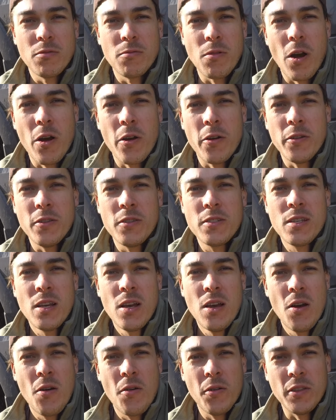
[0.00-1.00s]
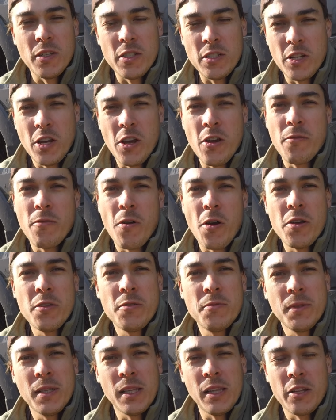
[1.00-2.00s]
roads, the dirt roads
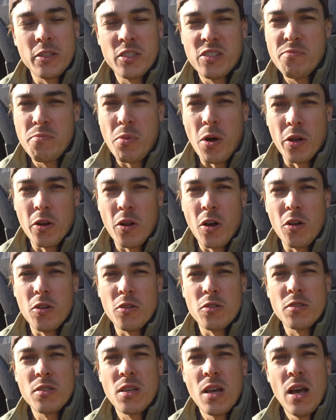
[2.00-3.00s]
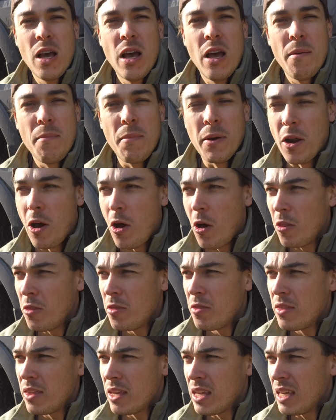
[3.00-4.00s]
with the lots of potholes but
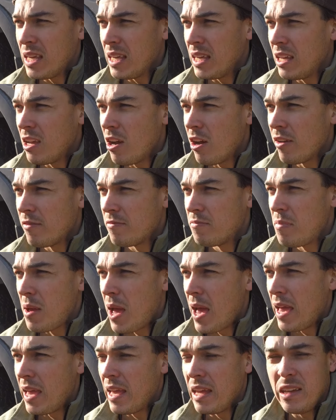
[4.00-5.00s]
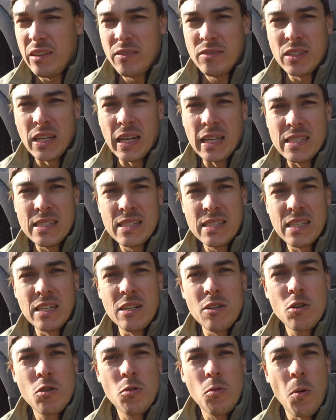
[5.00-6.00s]
on the kind of paved, it's
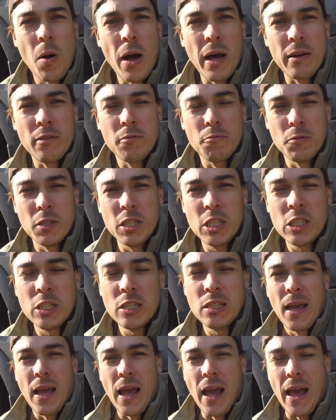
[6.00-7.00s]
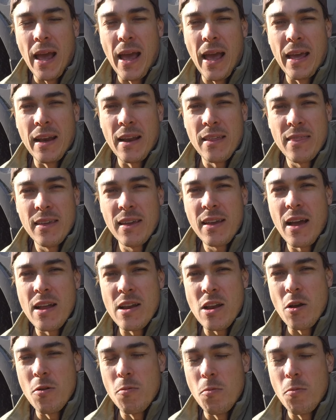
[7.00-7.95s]
still quite rigid, and I think I know